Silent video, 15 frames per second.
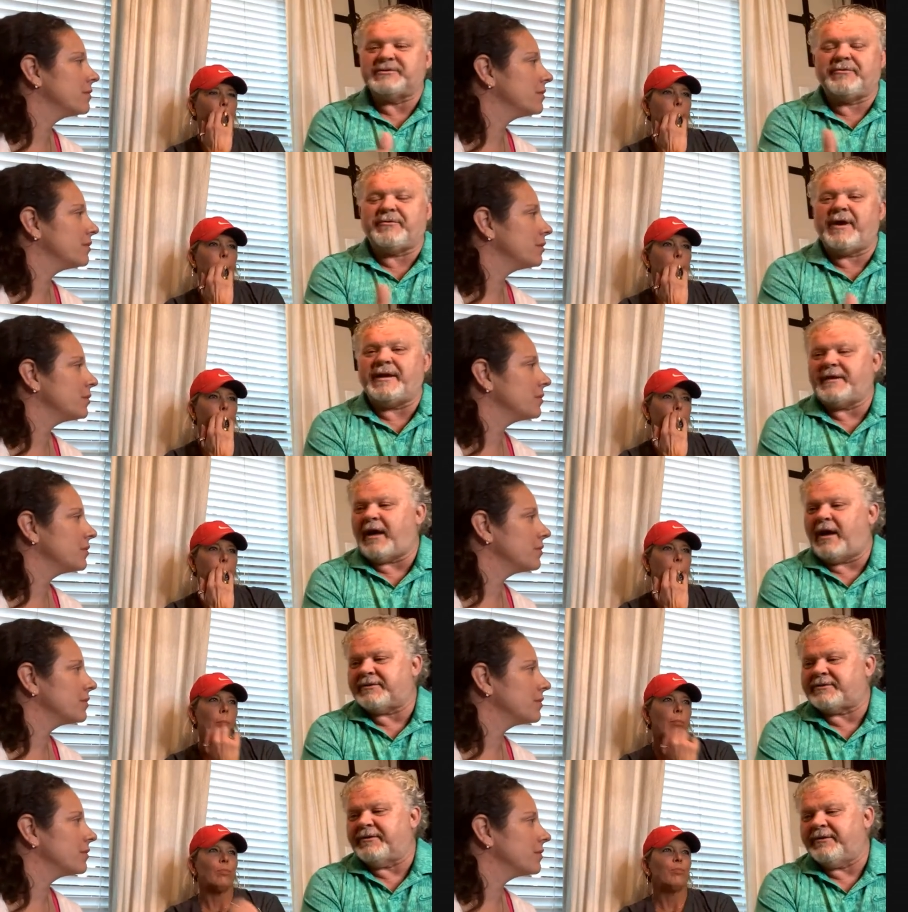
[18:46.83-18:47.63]
Speaker 1: He was a great
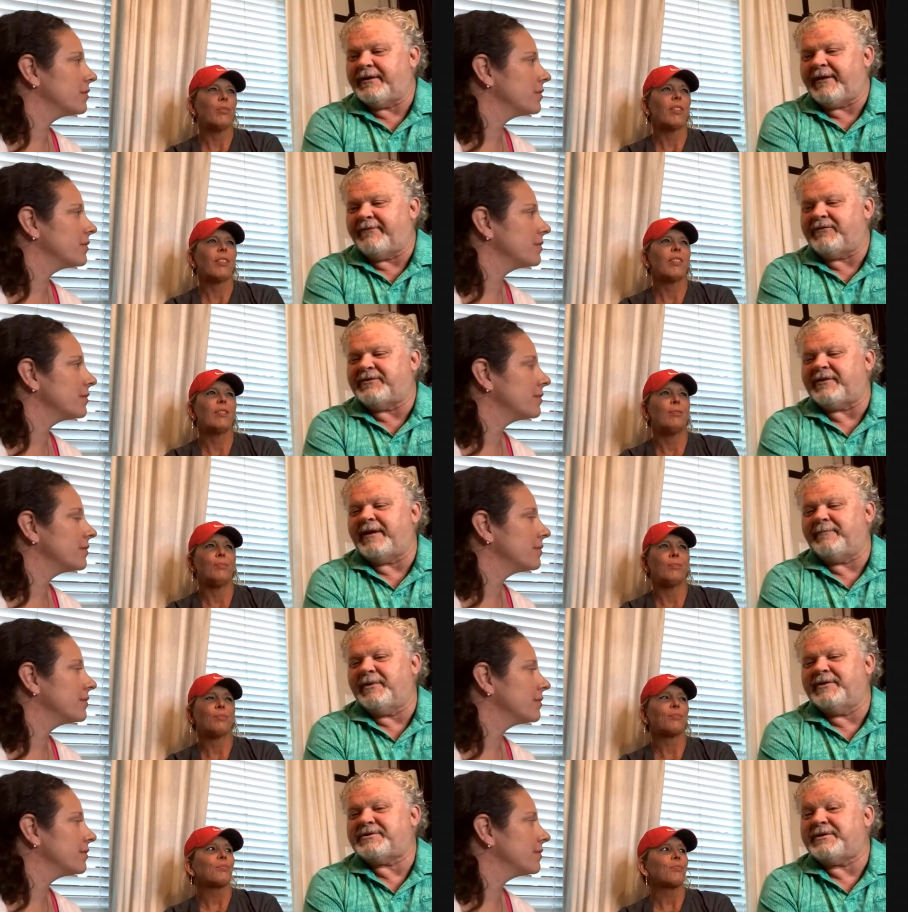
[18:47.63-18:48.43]
doctor and
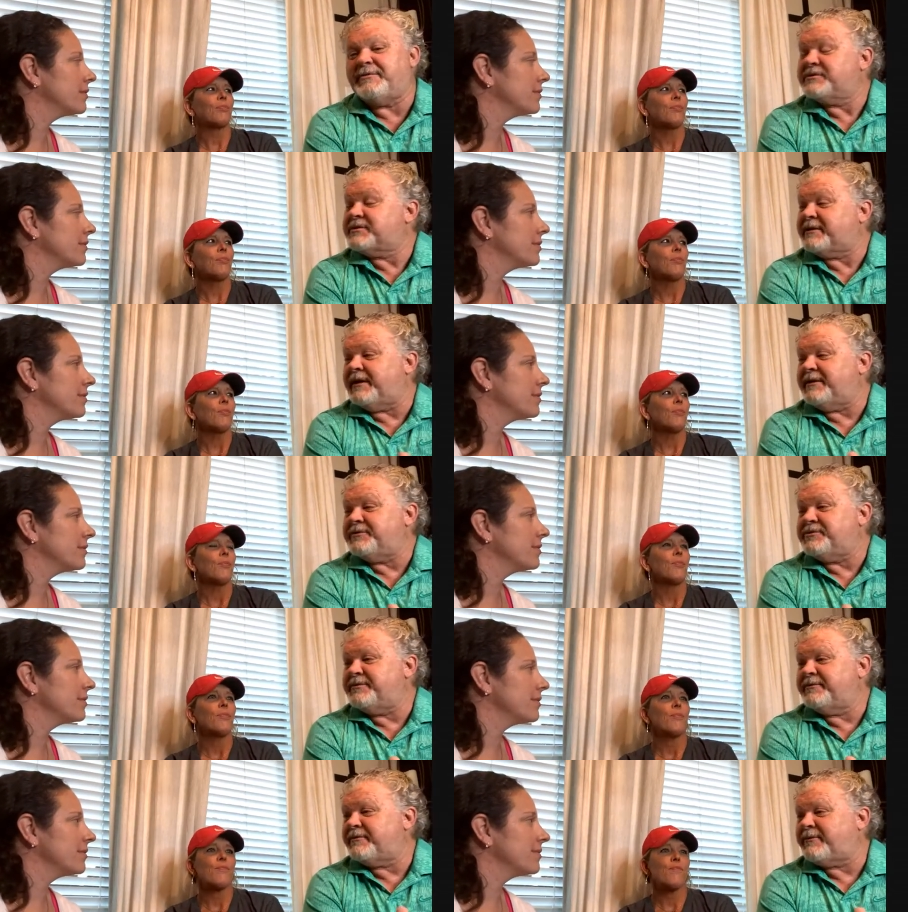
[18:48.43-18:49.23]
everything, but she was
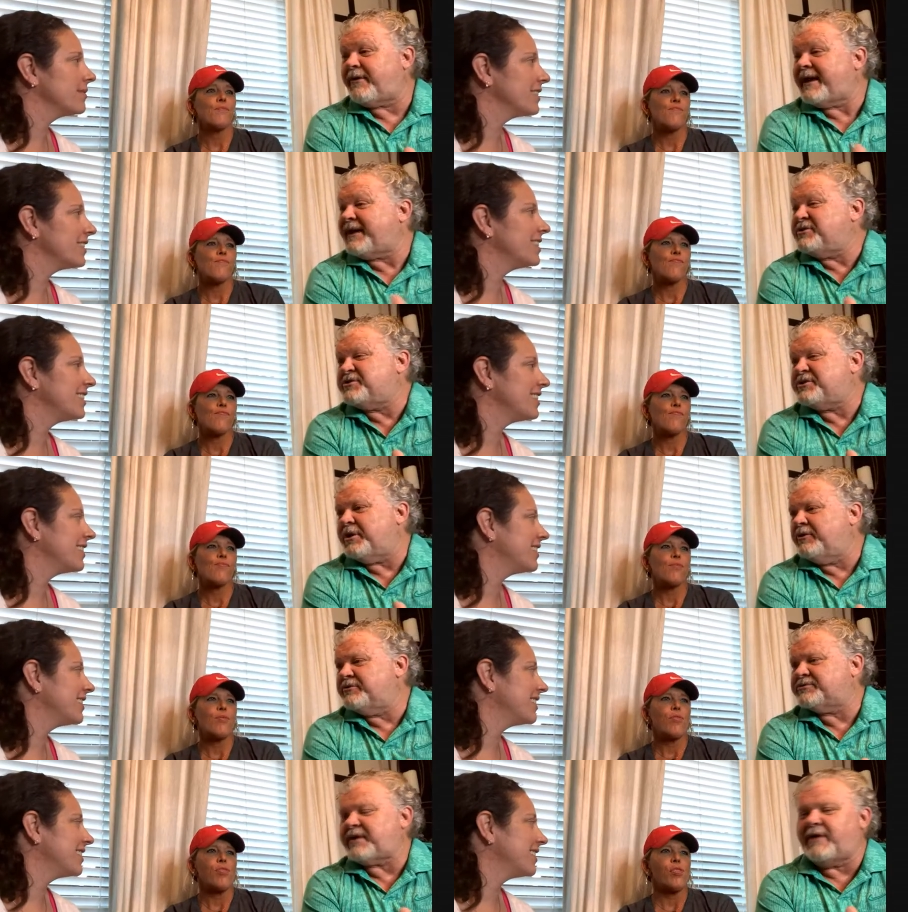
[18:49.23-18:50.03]
cutting, cracking
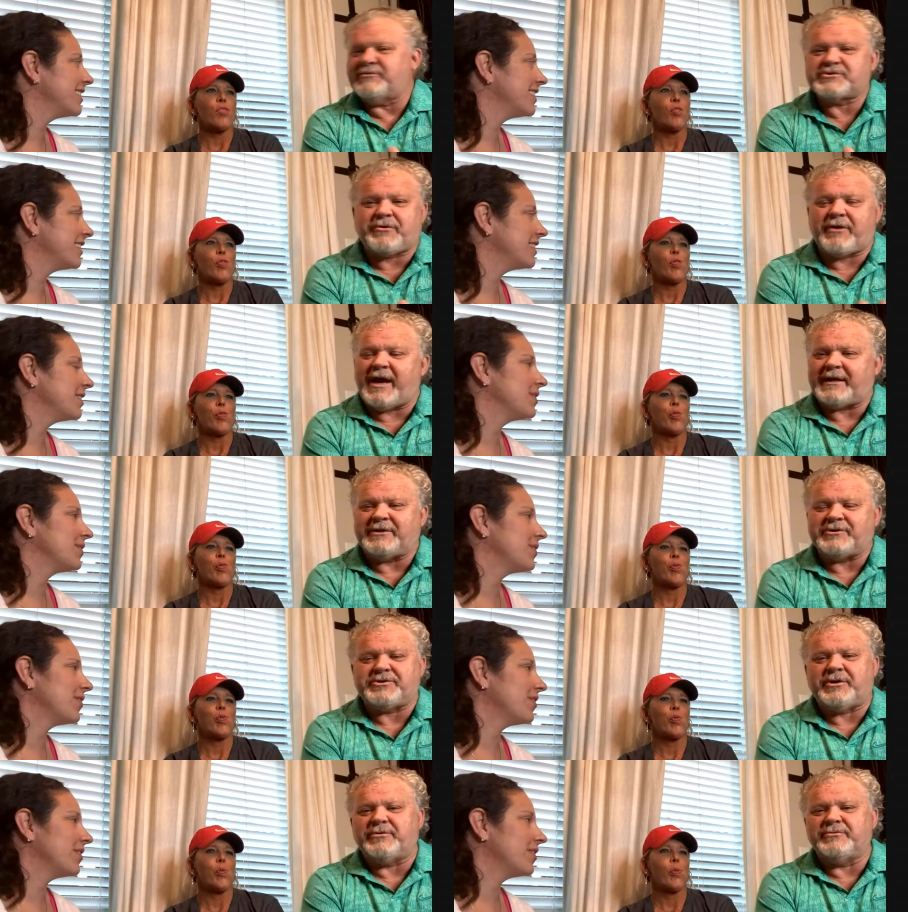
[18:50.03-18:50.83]
jokes. I was
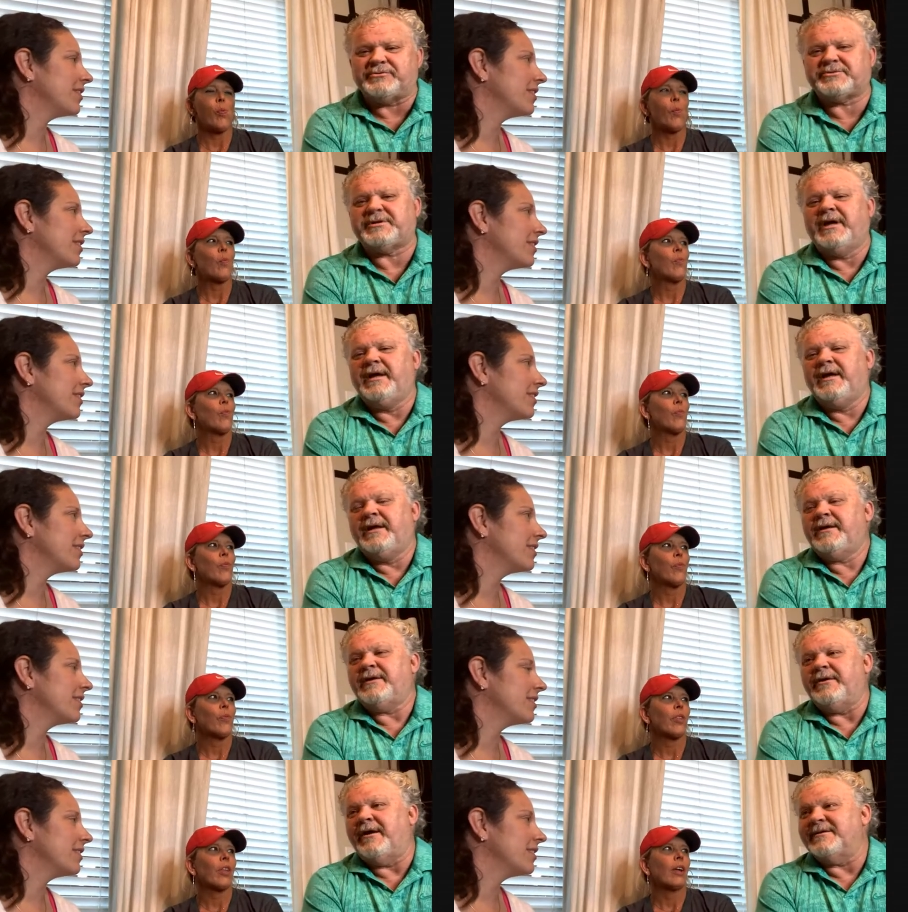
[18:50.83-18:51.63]
cracking jokes.
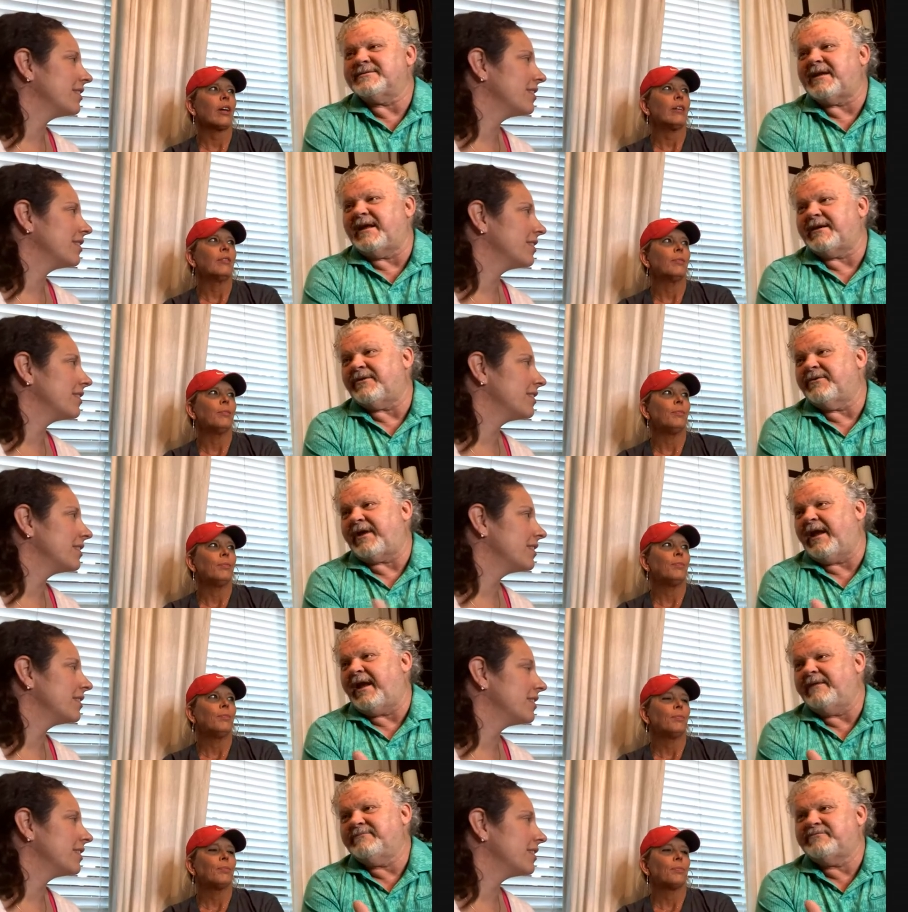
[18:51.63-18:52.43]
You know, I was like,
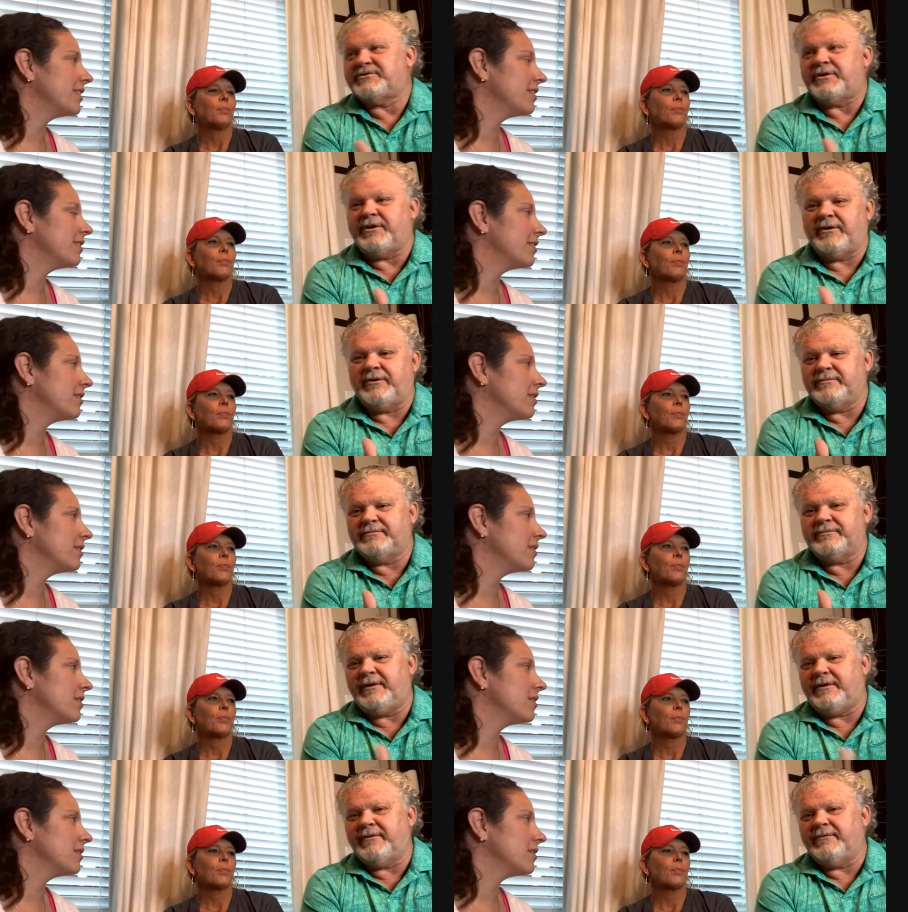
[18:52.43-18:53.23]
okay, so
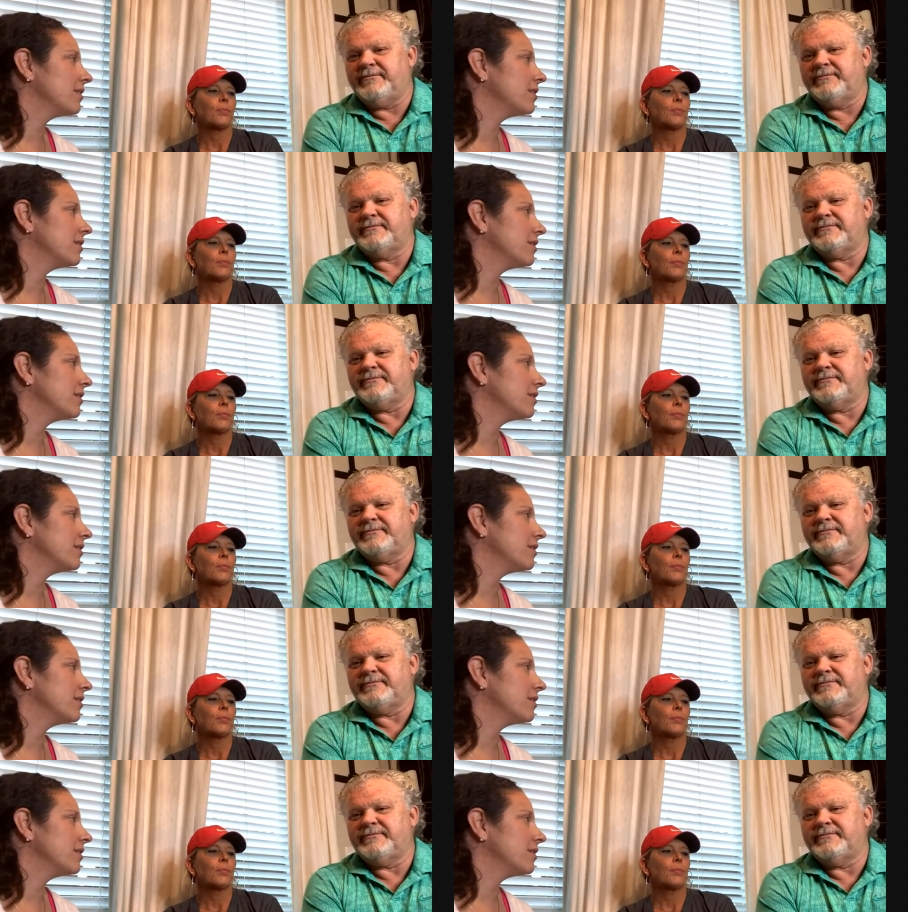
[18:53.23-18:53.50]
you know,